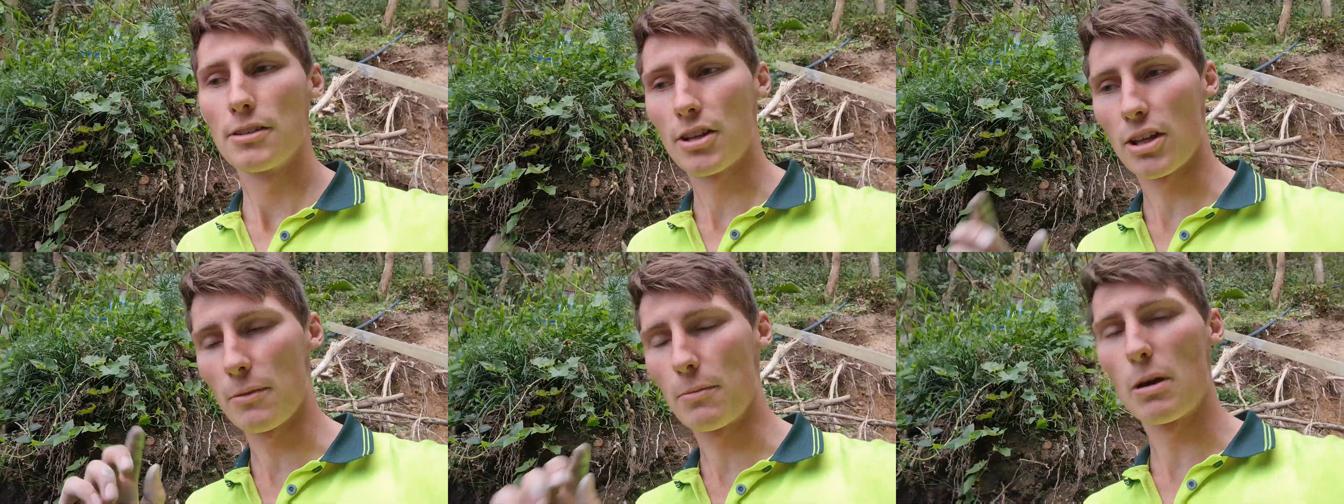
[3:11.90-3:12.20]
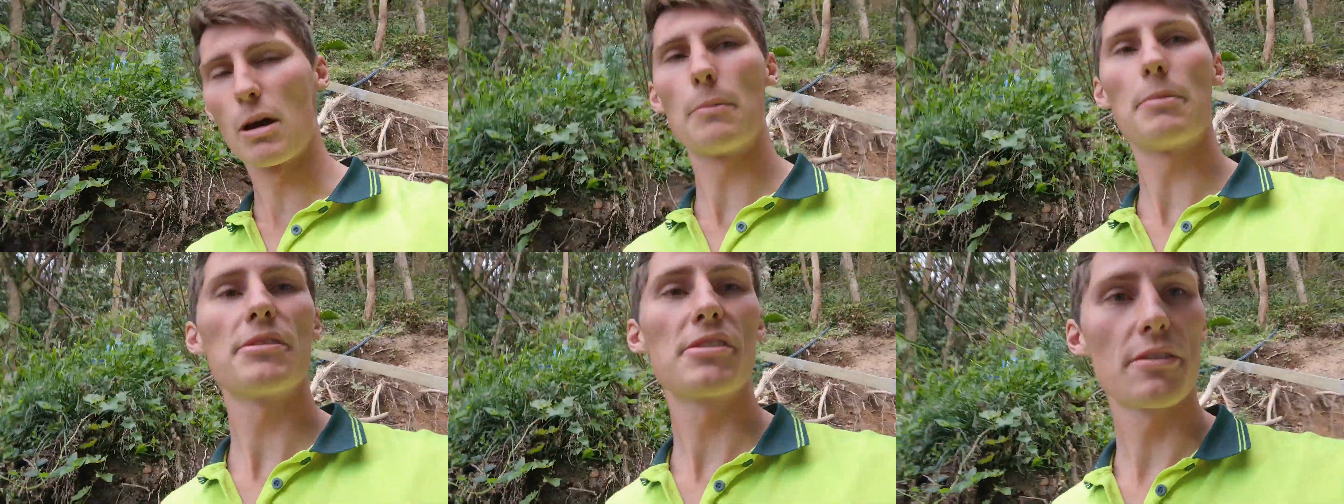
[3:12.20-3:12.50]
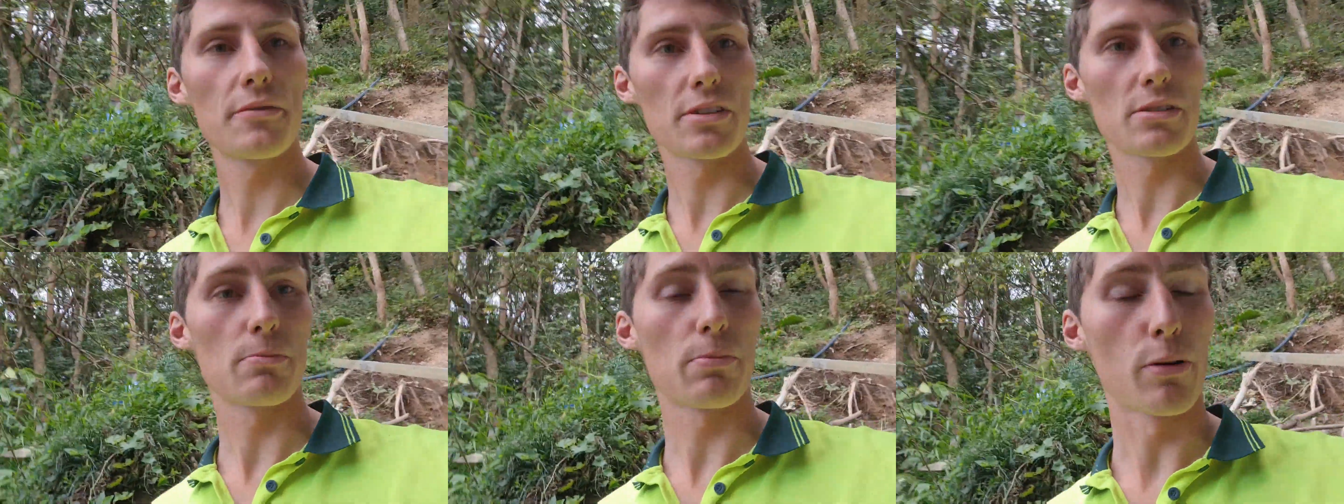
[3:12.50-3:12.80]
So the purpose
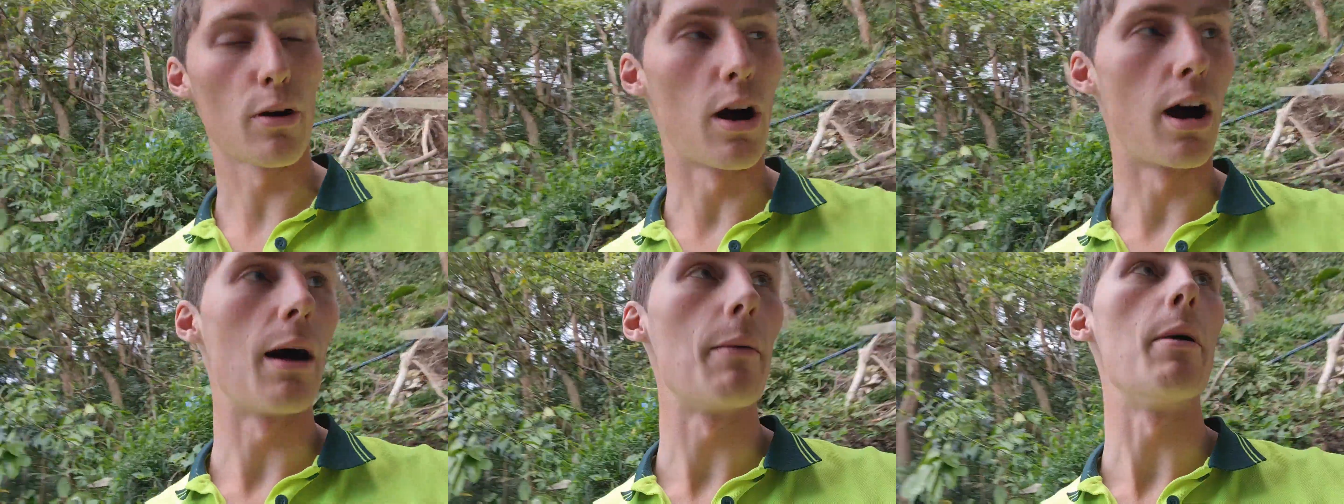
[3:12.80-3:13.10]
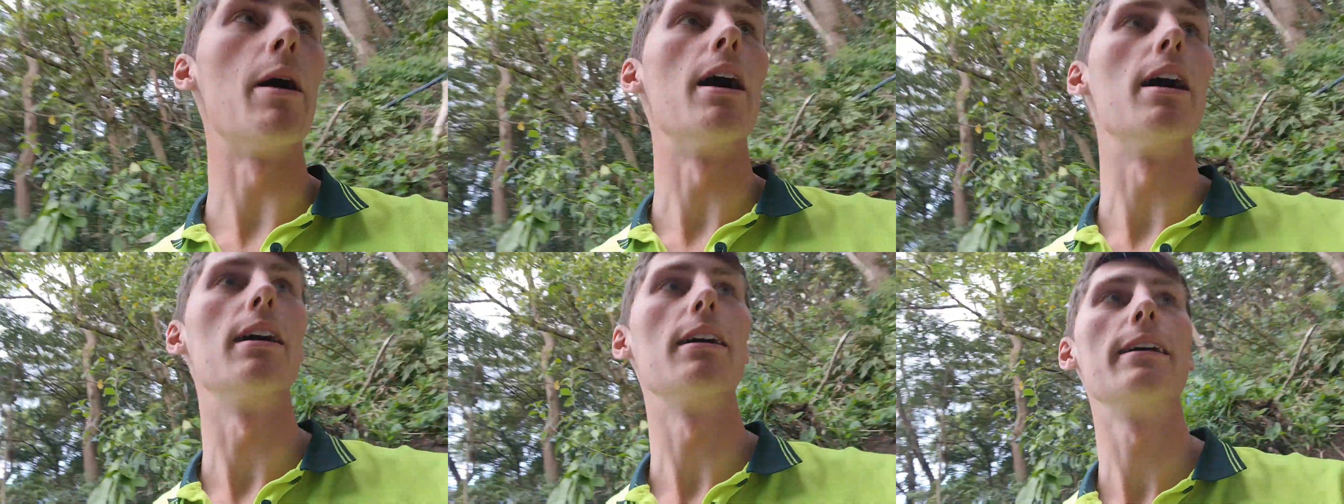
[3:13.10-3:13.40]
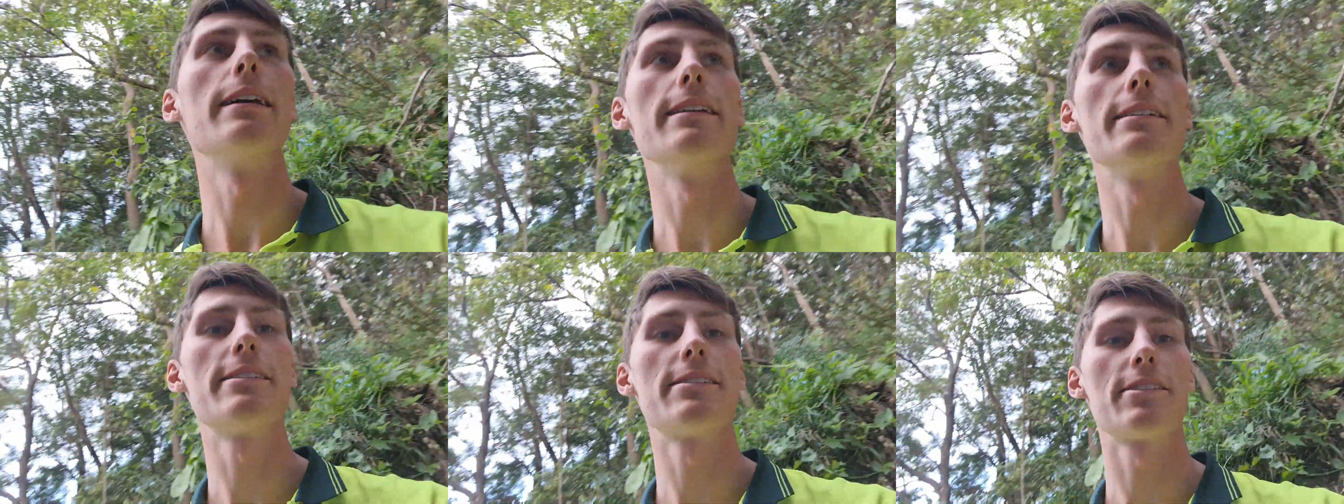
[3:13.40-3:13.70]
of this primer
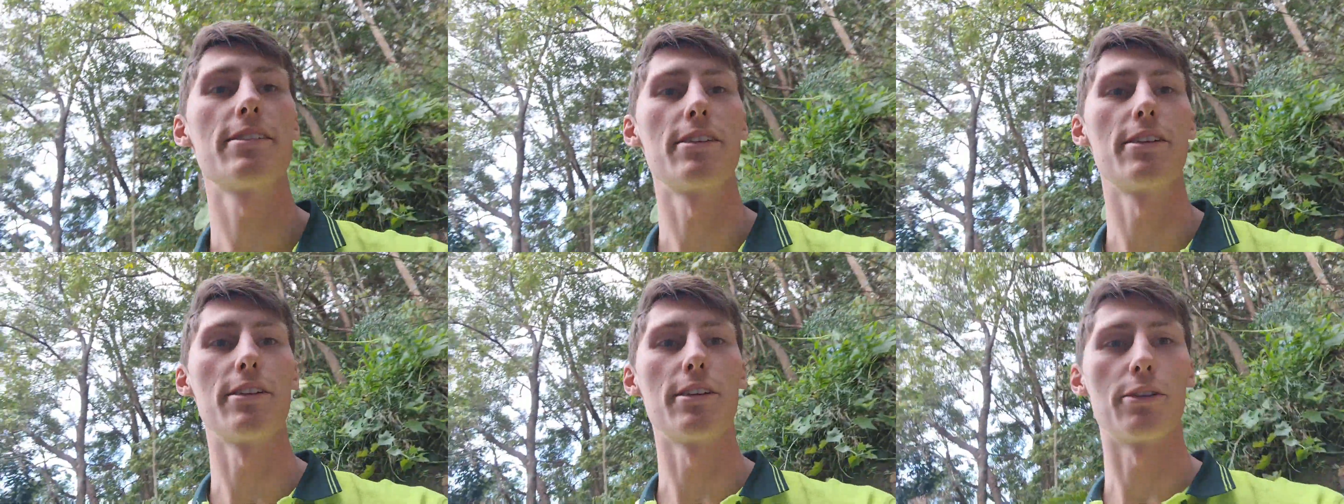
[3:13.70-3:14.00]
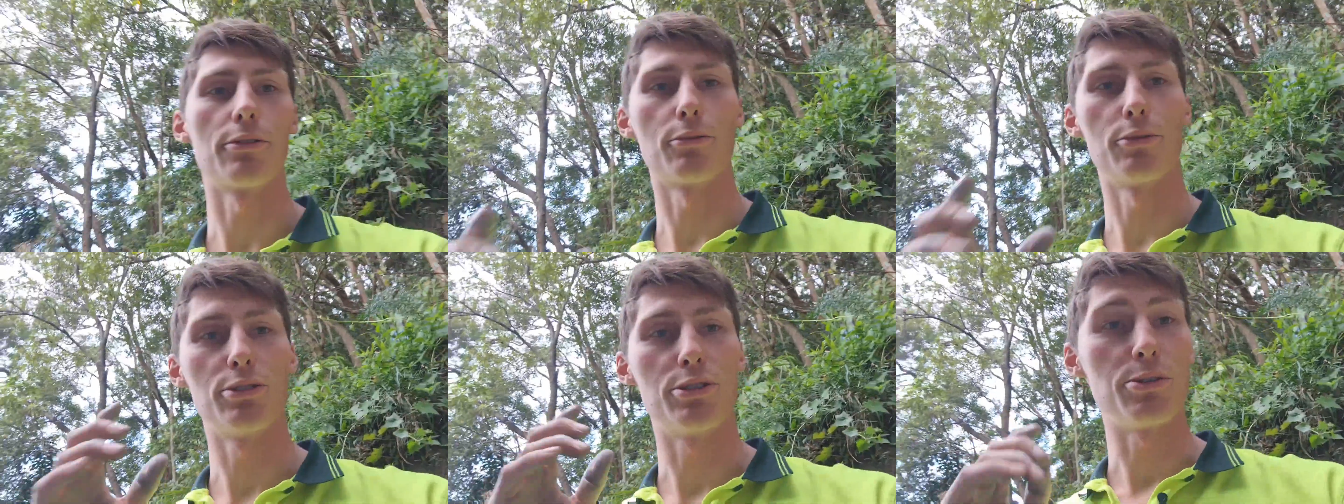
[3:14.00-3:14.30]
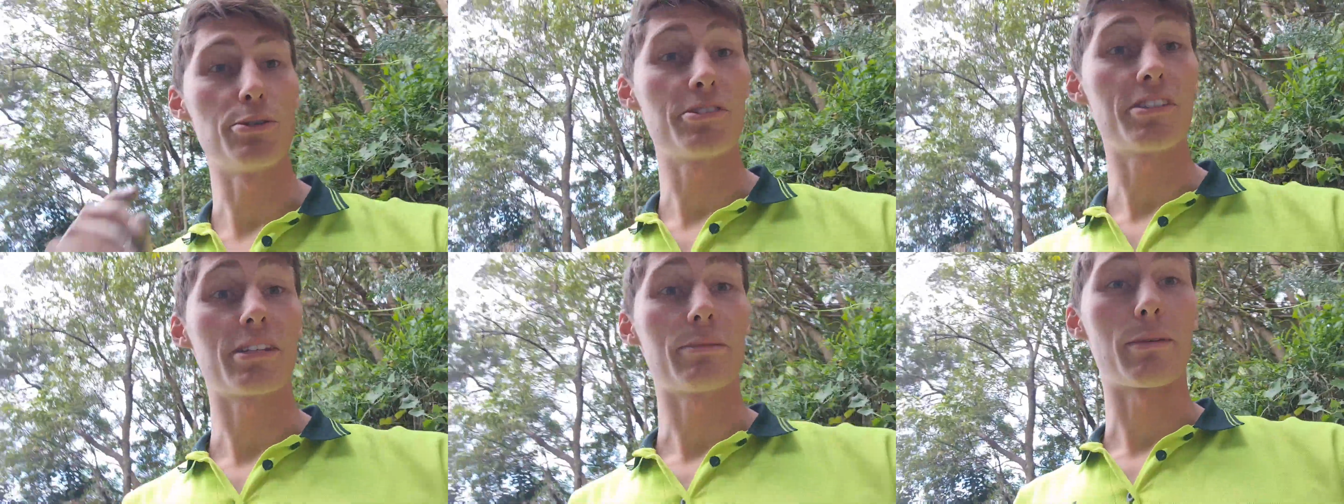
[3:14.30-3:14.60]
is to
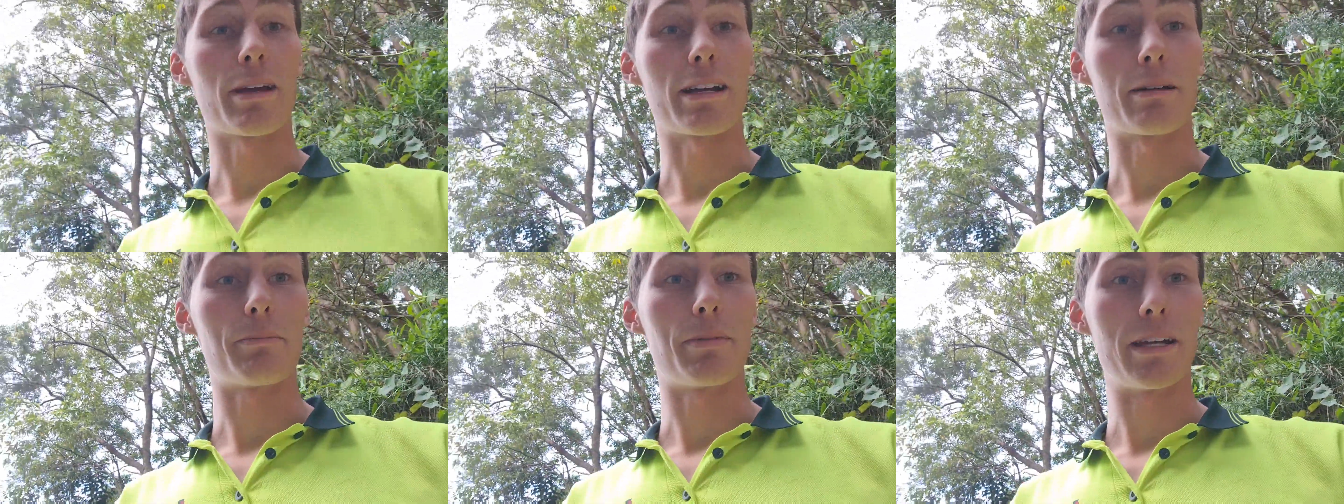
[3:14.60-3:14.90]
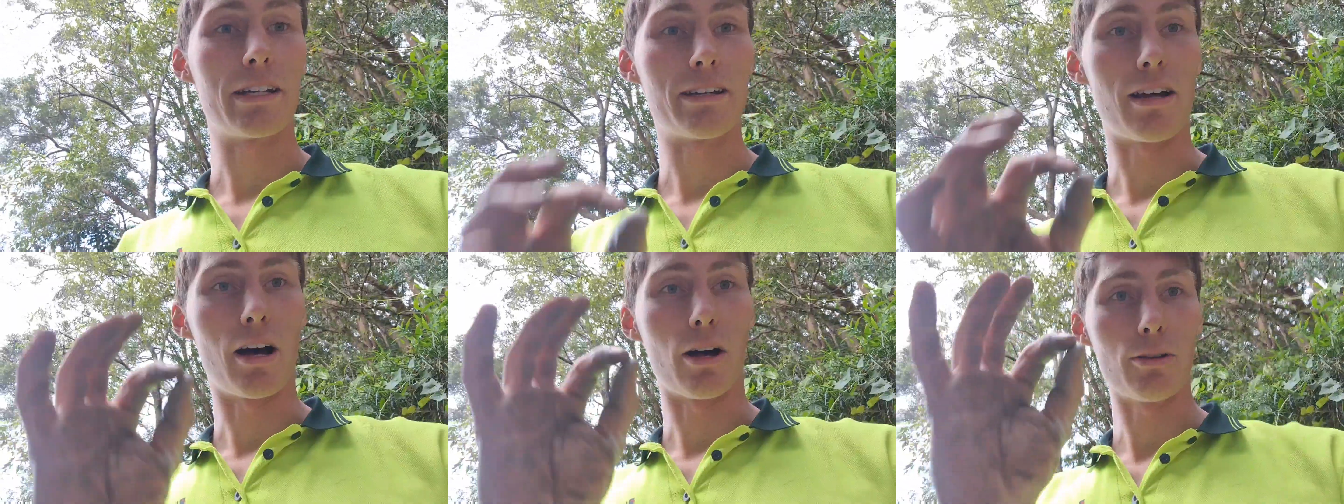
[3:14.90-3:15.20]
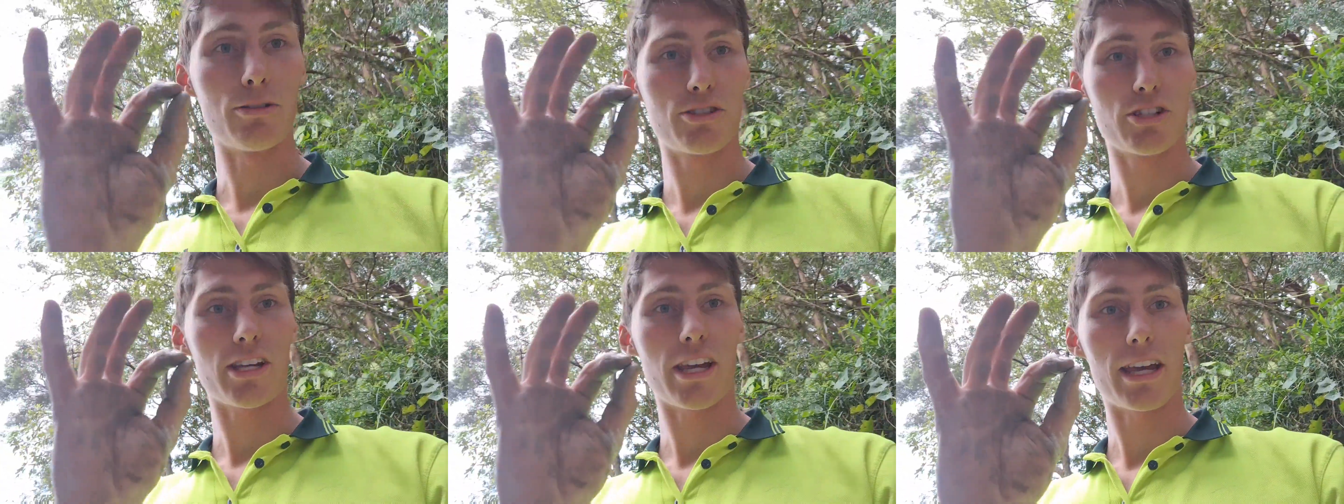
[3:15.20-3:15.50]
reduce the amount of
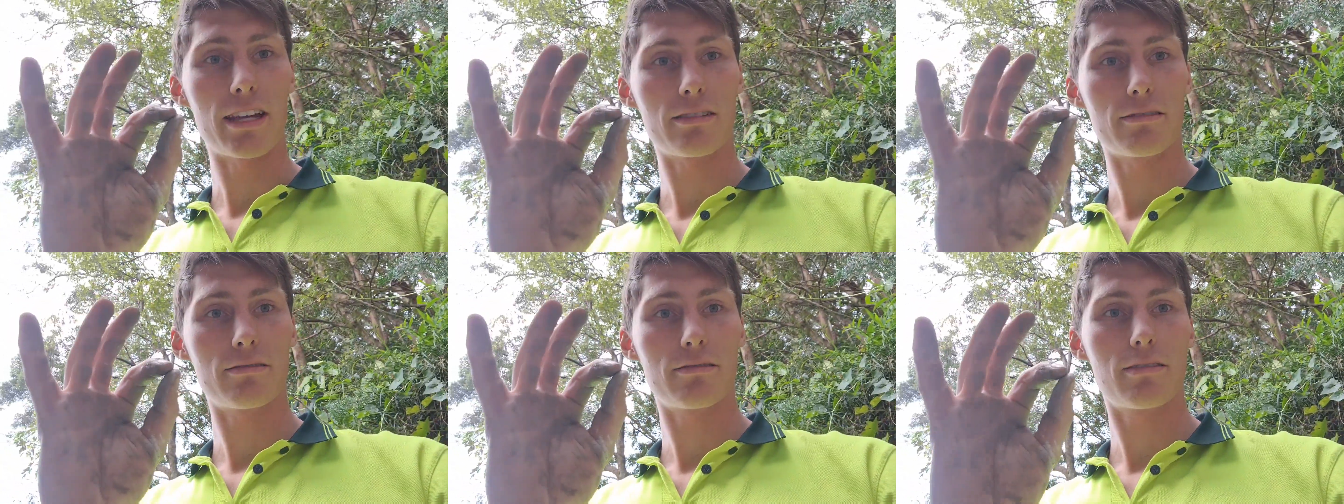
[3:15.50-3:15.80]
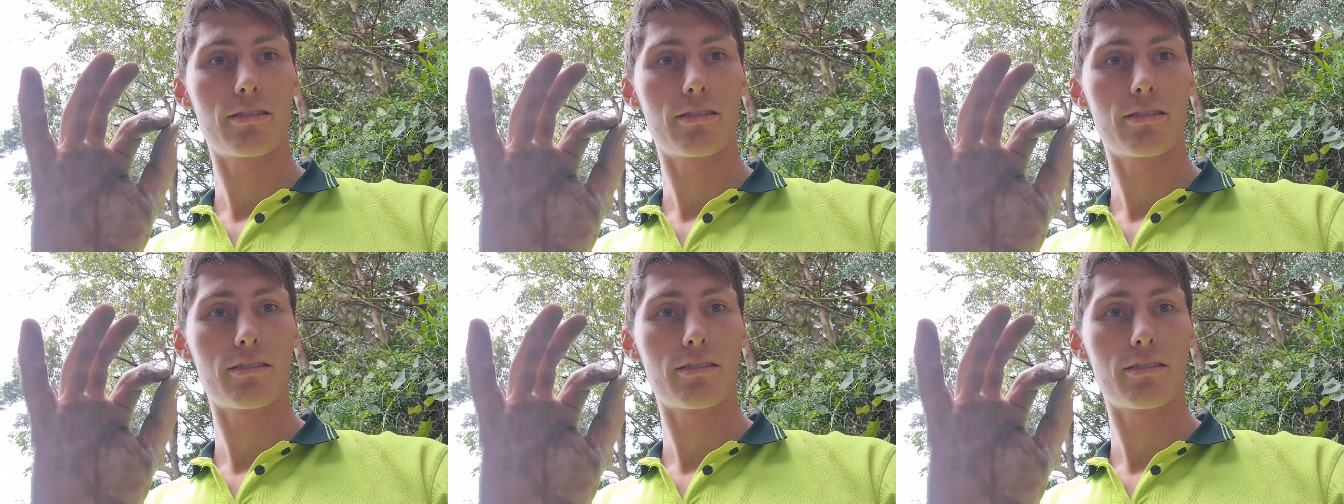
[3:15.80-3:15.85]
pinholes you get,